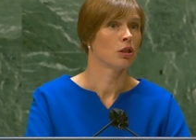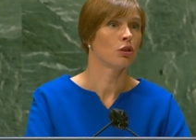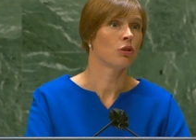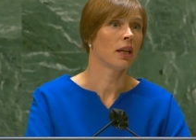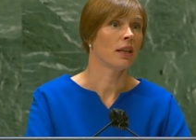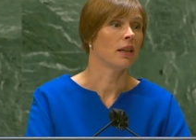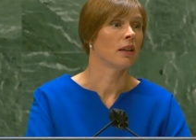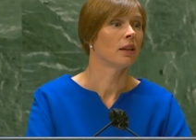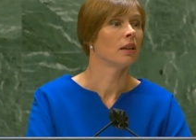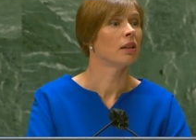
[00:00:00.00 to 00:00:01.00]
Today,
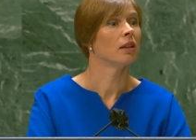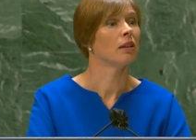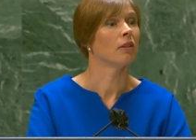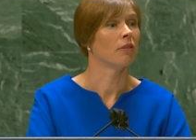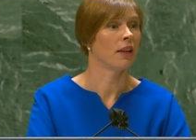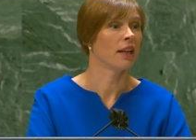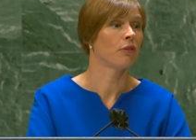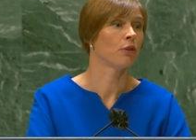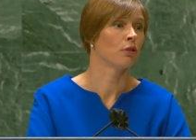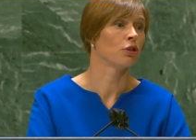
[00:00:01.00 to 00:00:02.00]
their
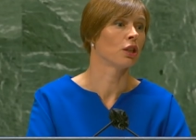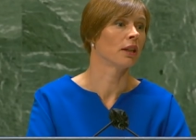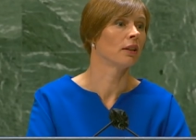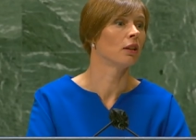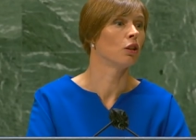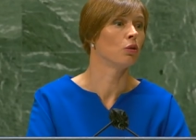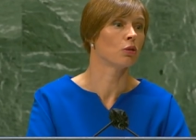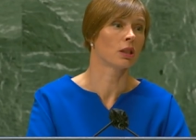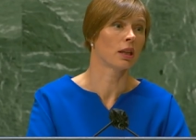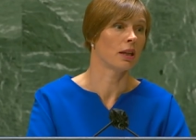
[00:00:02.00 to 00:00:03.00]
future
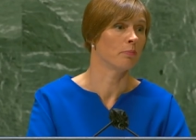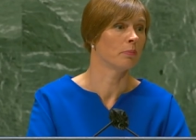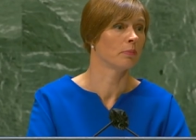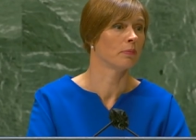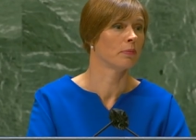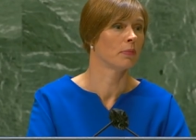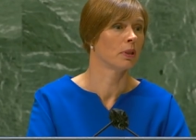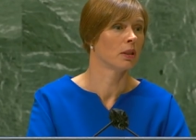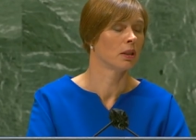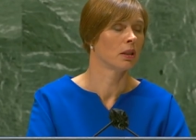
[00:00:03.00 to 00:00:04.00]
looks grim,
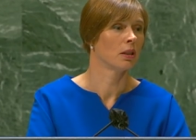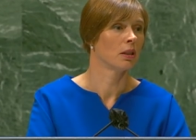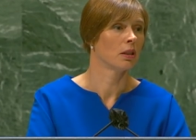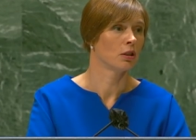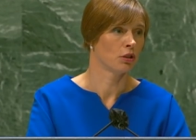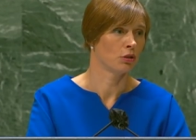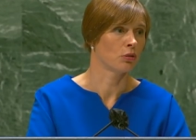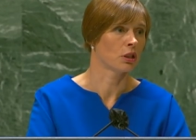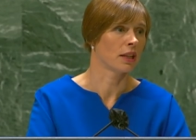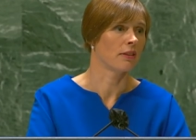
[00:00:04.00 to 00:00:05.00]

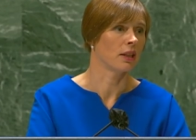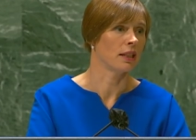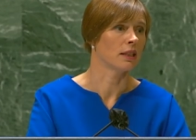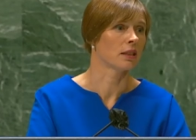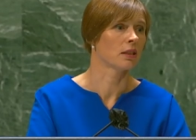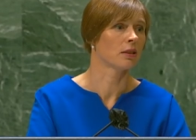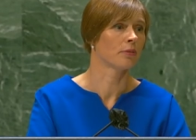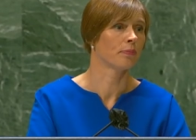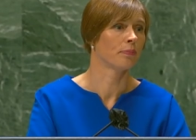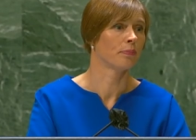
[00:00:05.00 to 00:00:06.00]
to say the least.
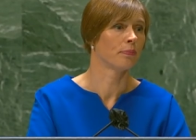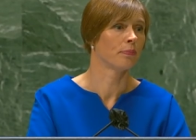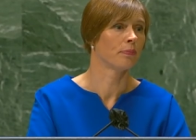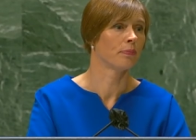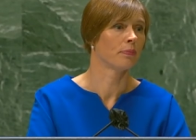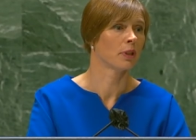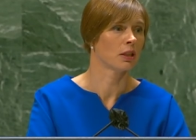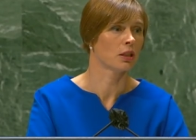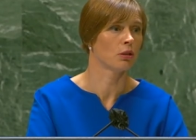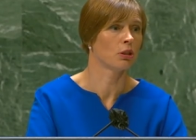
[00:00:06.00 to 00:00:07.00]

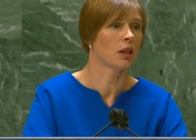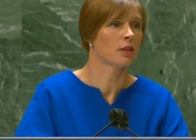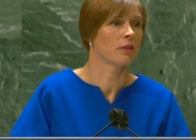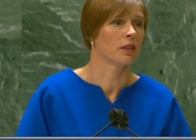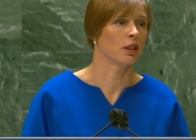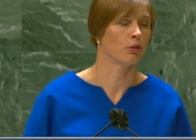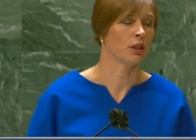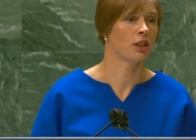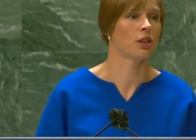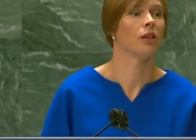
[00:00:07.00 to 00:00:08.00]
So does the
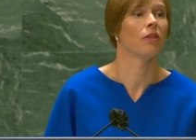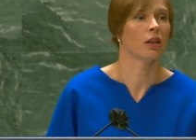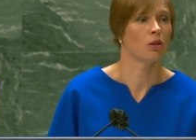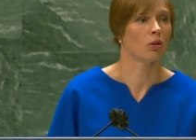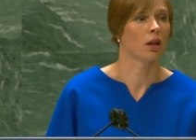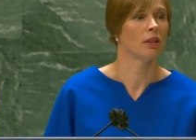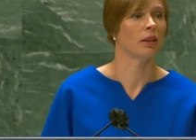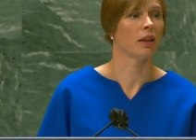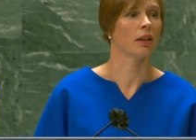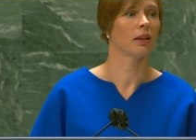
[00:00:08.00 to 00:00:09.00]
situation in the whole
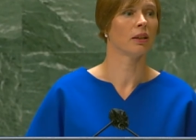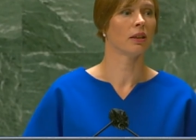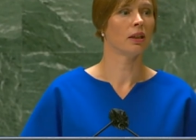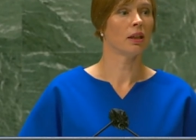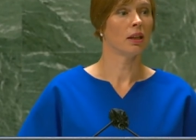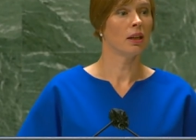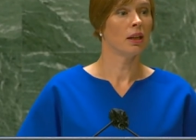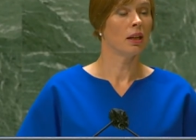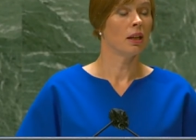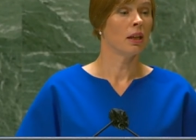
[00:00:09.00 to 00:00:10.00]
country.
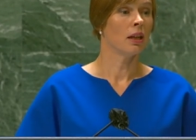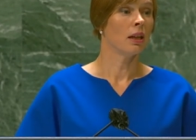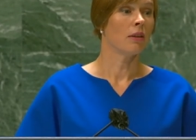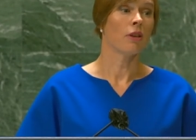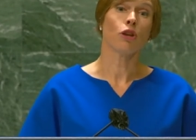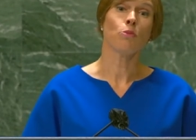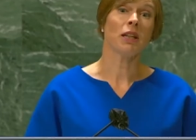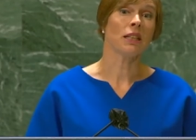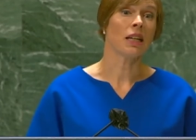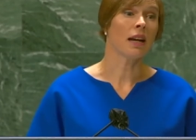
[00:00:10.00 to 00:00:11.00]
The
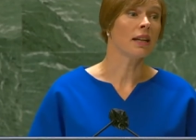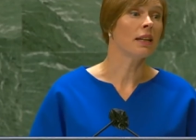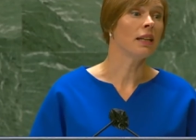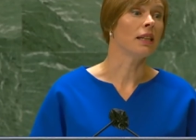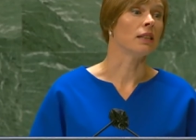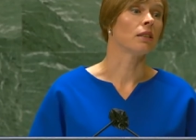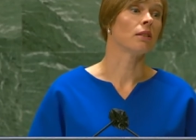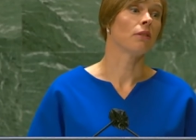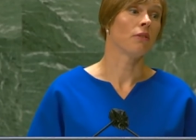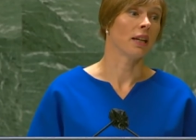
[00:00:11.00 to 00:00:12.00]
humanitarian
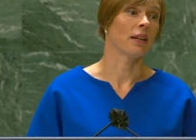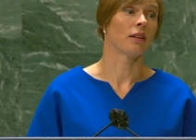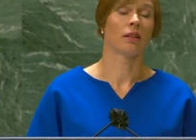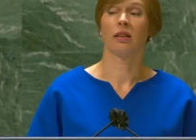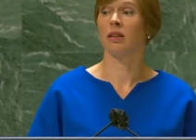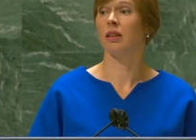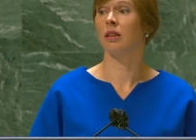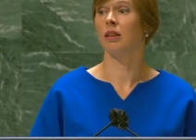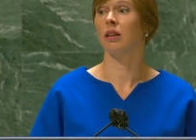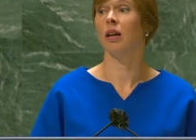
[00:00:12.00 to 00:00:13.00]
needs there
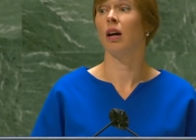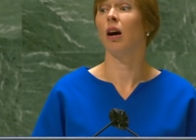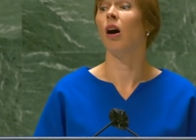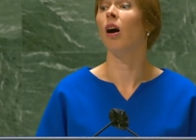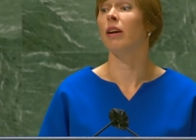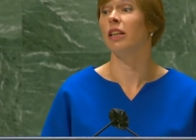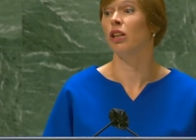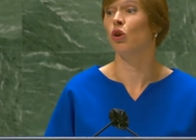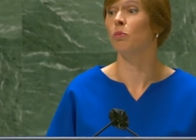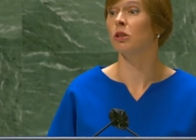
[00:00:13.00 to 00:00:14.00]
are
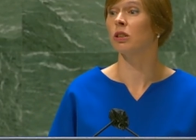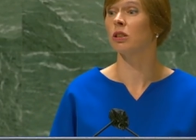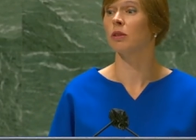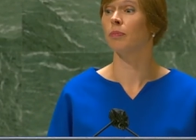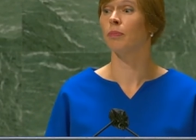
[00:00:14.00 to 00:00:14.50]
enormous.